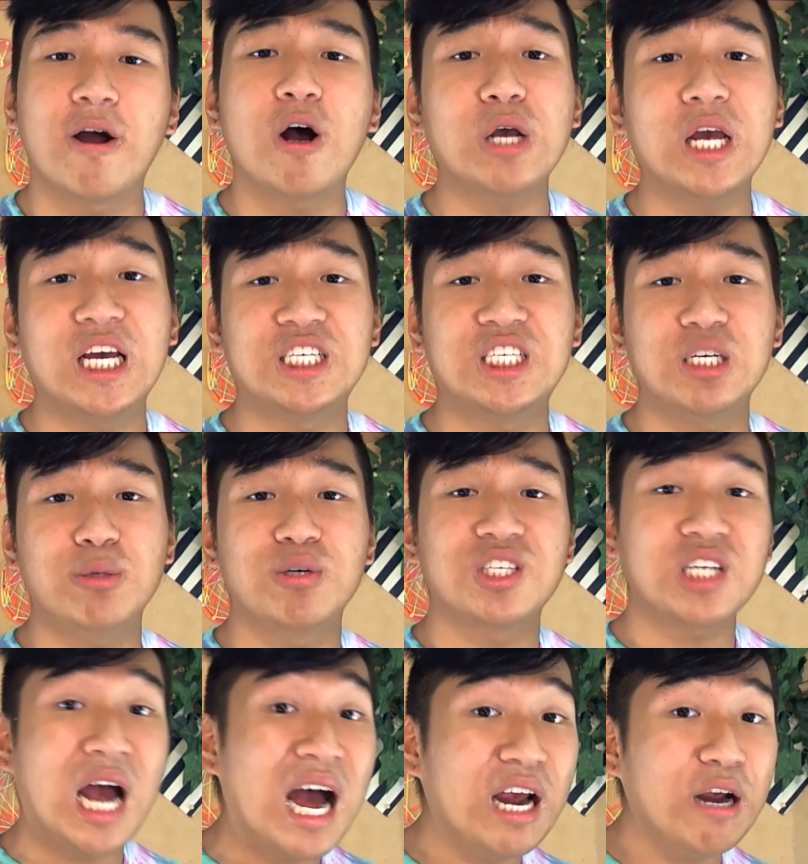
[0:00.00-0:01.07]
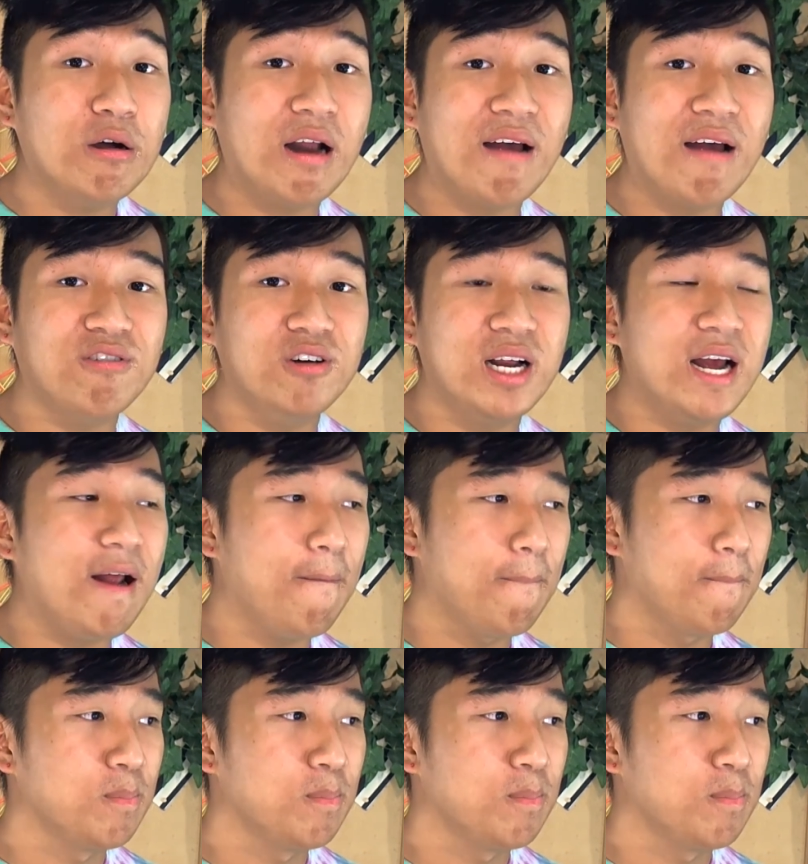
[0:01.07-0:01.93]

Okay, she was tired after that.